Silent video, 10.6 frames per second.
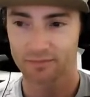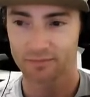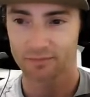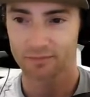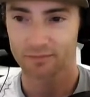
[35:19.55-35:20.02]

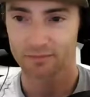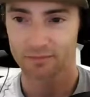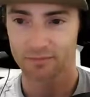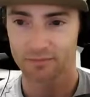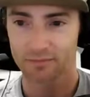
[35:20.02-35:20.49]

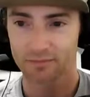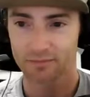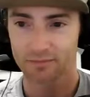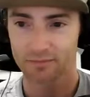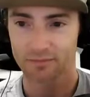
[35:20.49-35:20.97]

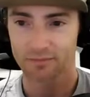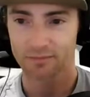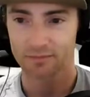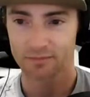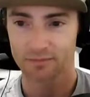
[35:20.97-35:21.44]

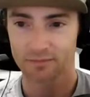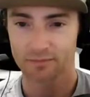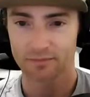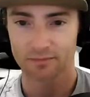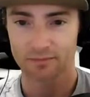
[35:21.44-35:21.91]

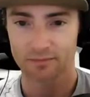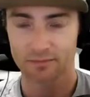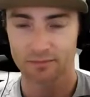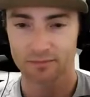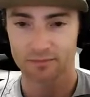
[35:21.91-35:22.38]

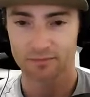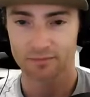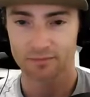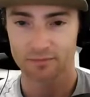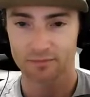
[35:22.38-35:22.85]

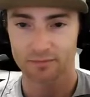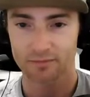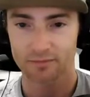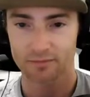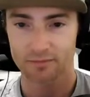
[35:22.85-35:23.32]

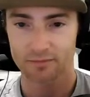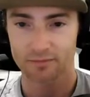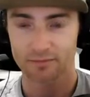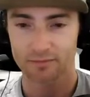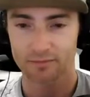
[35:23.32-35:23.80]

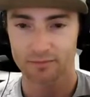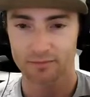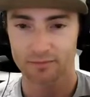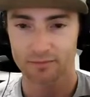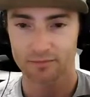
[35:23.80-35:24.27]

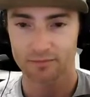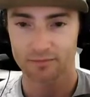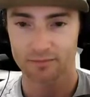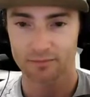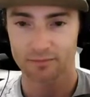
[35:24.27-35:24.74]

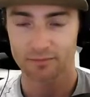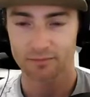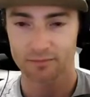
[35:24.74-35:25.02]
No words are spoken by the person on screen.